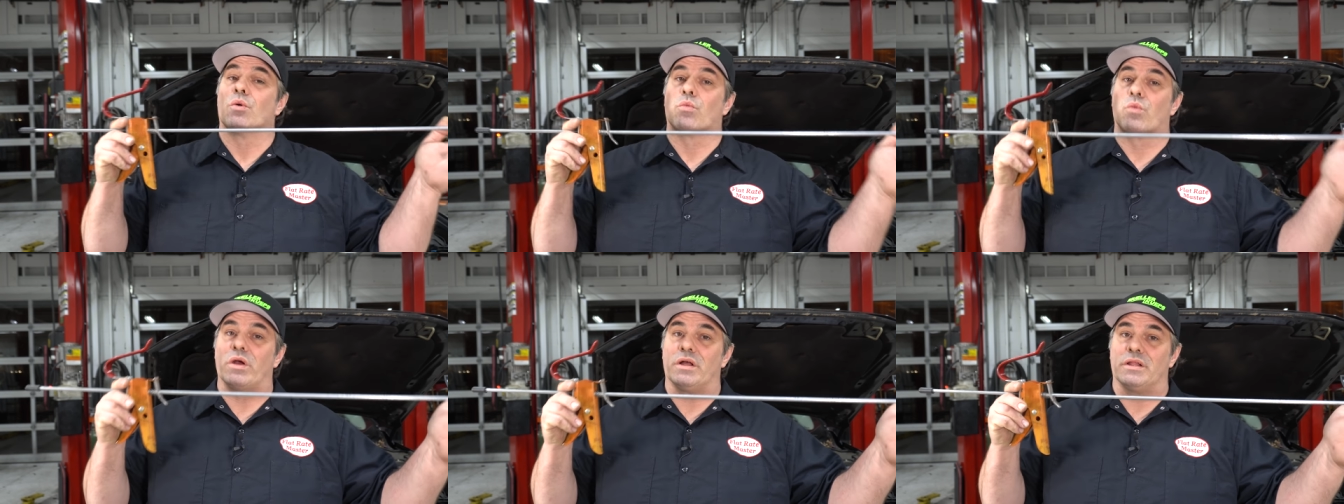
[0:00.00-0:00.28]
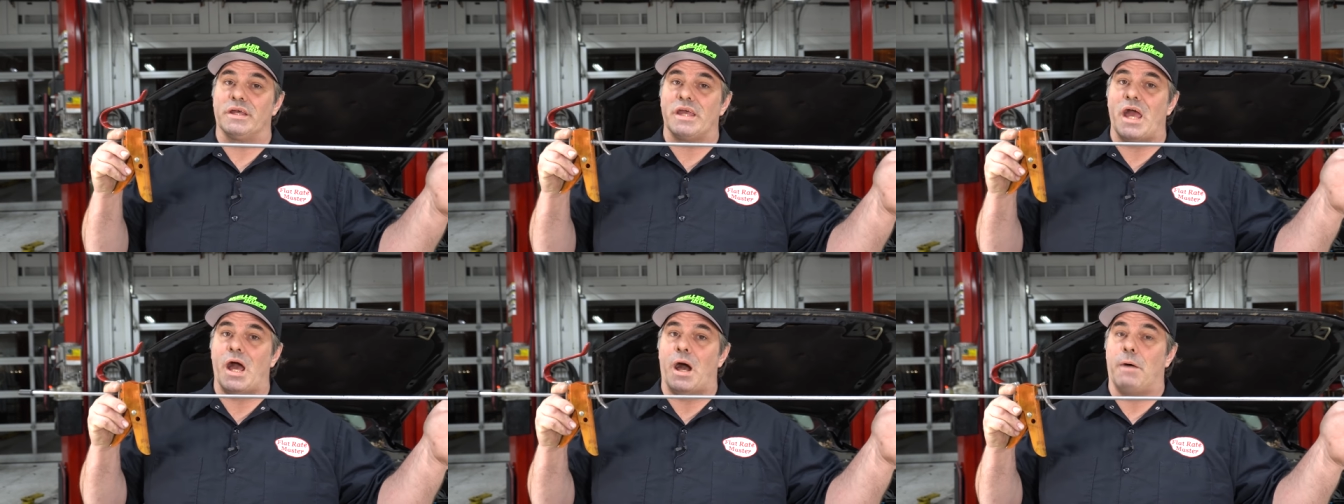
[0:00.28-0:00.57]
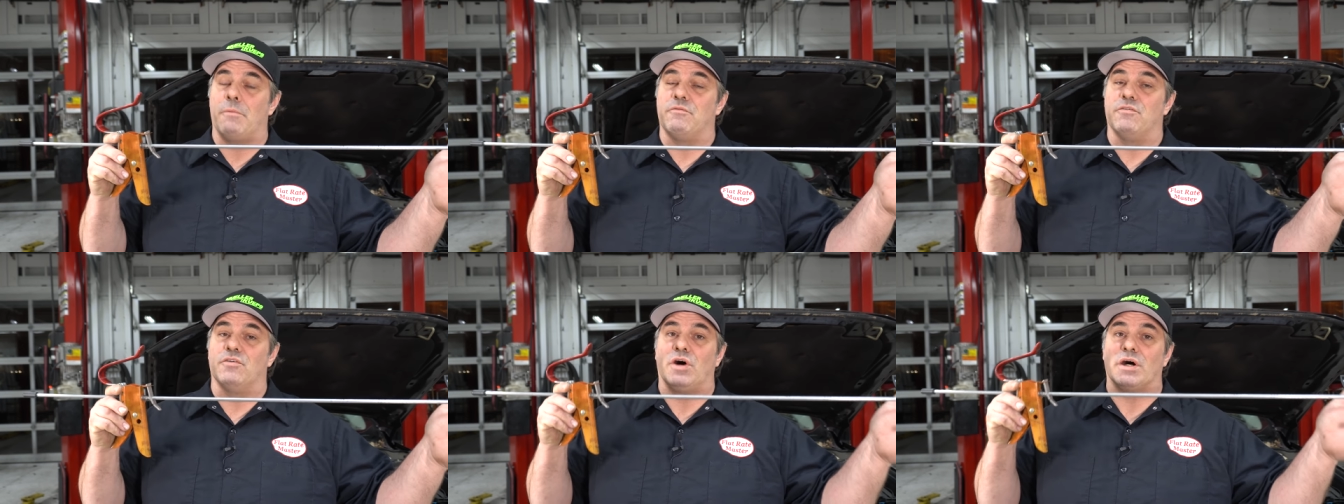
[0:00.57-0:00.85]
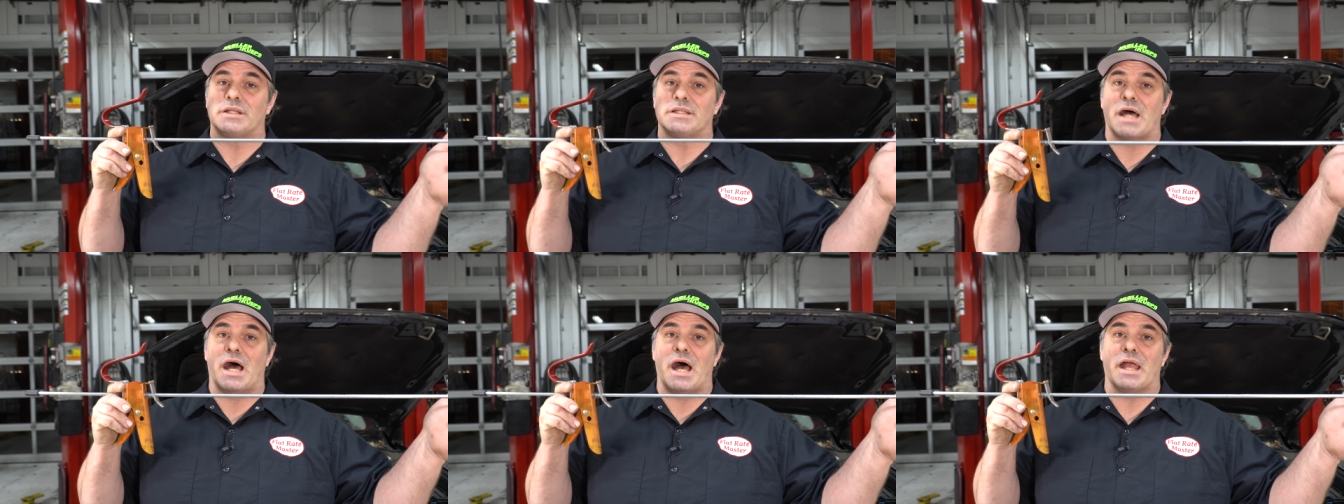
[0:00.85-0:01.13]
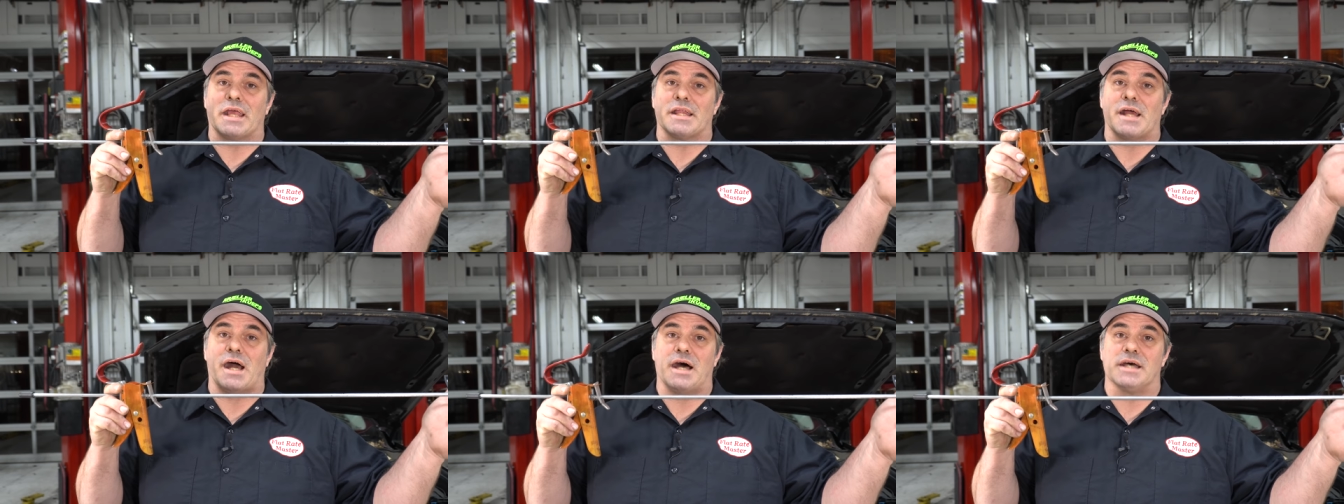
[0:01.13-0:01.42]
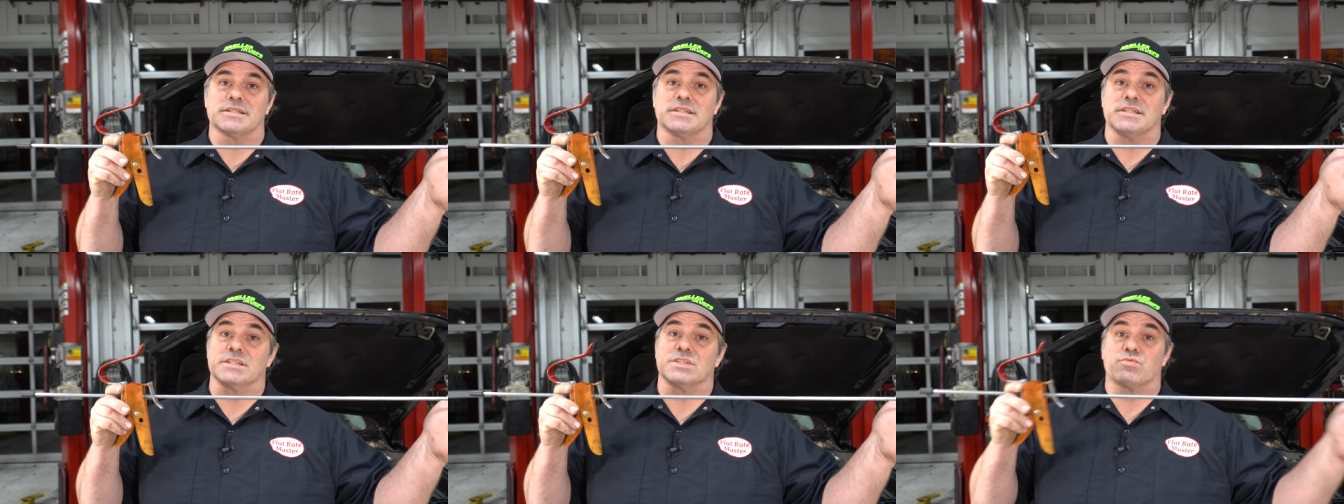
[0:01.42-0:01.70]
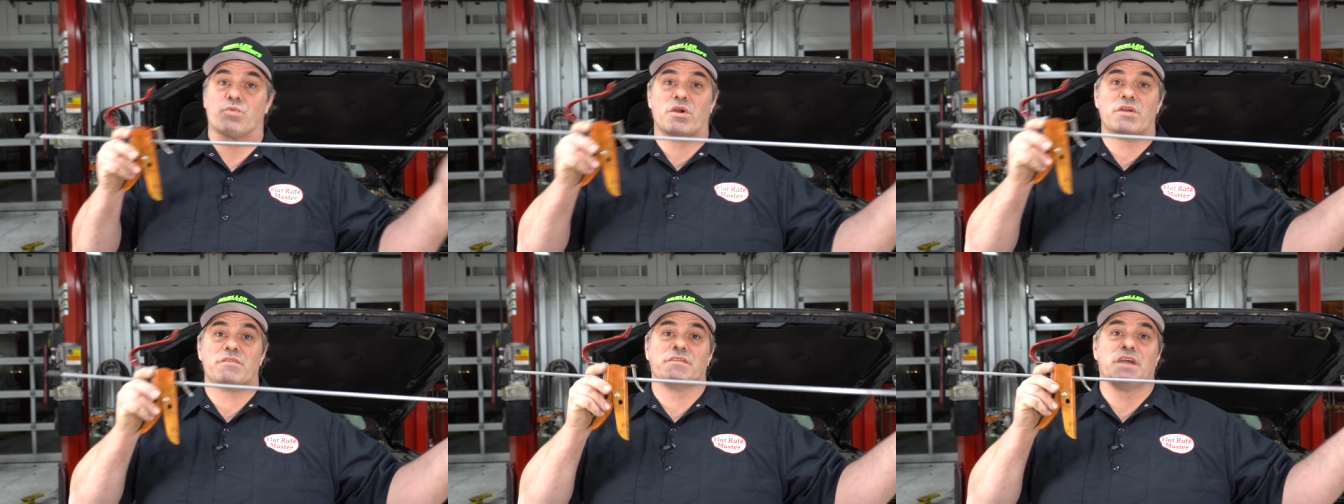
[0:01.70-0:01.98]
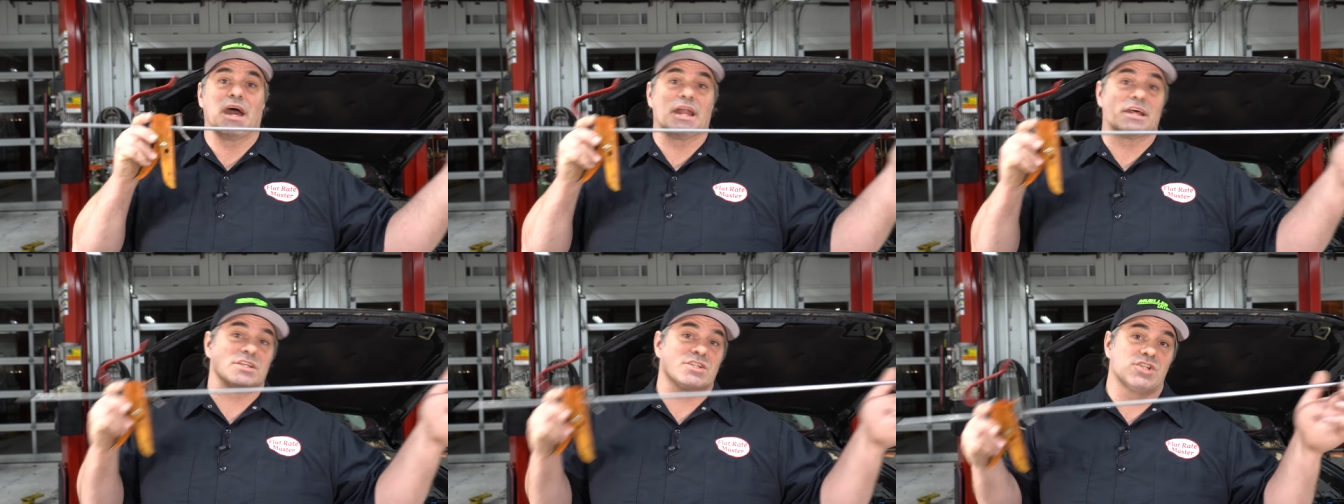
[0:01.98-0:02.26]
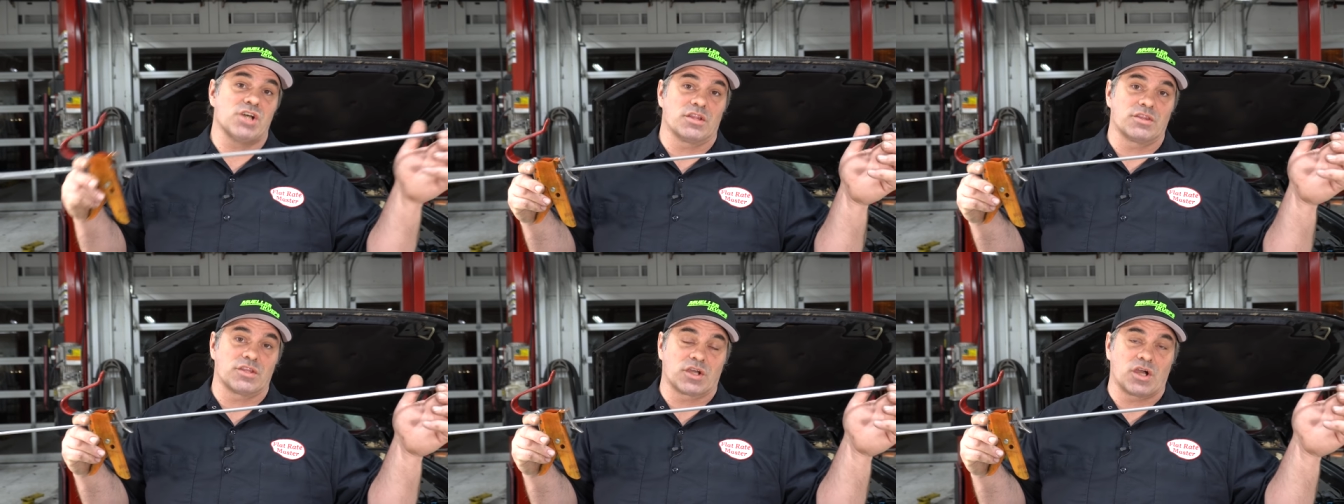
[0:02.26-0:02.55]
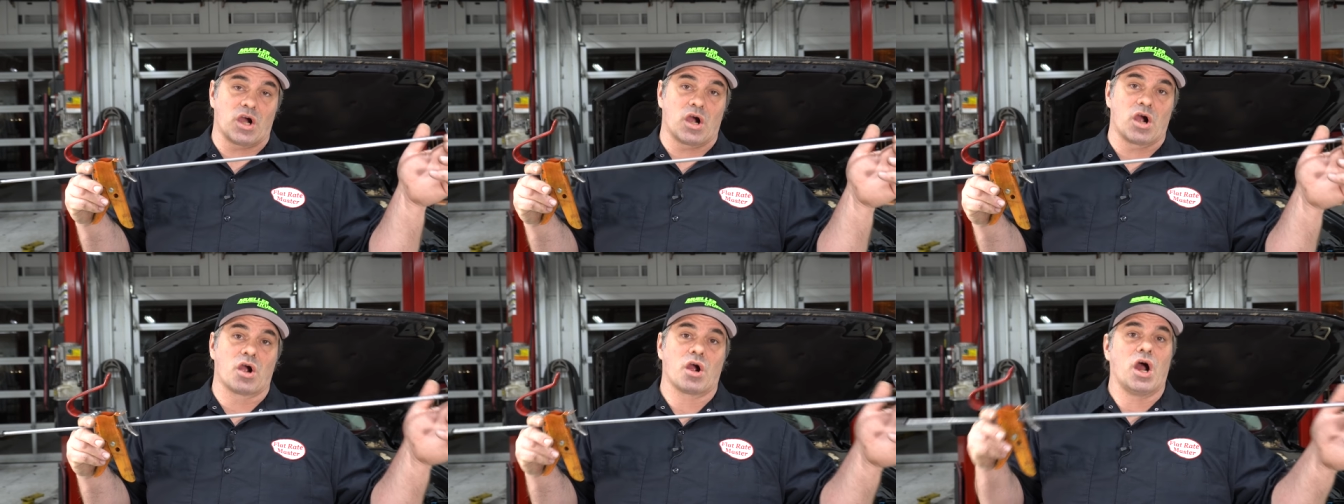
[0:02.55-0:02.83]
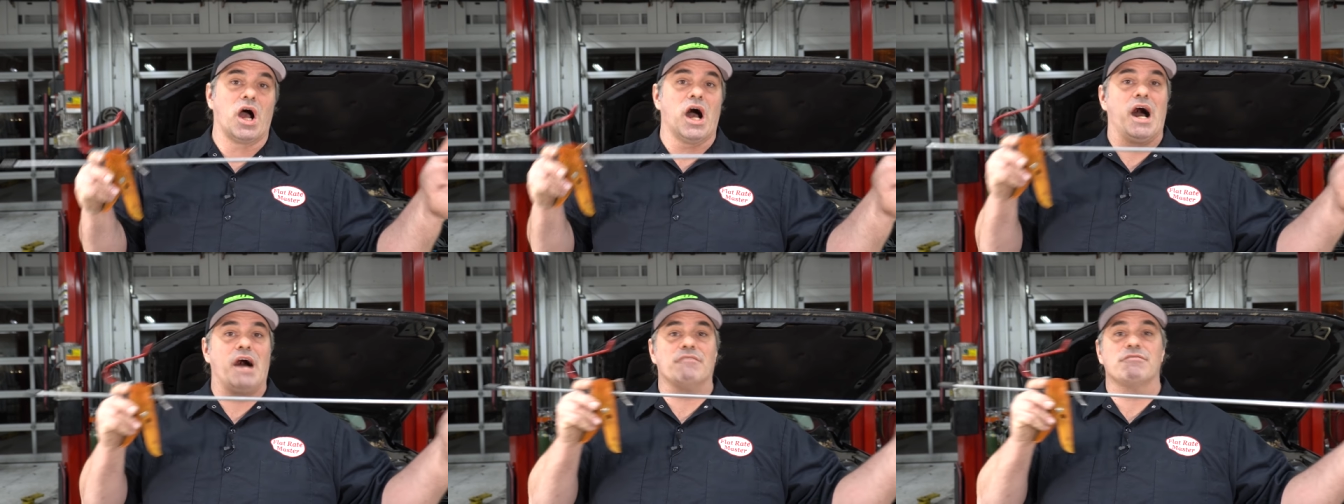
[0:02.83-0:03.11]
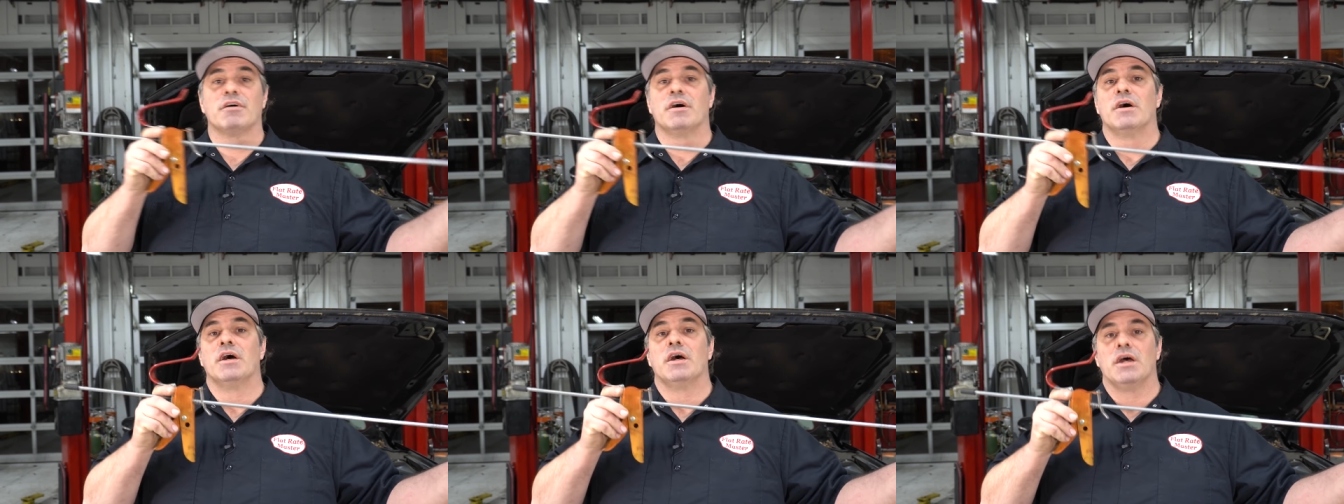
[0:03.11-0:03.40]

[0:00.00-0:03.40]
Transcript: really helpful on diagnostics where you've got to shut the car off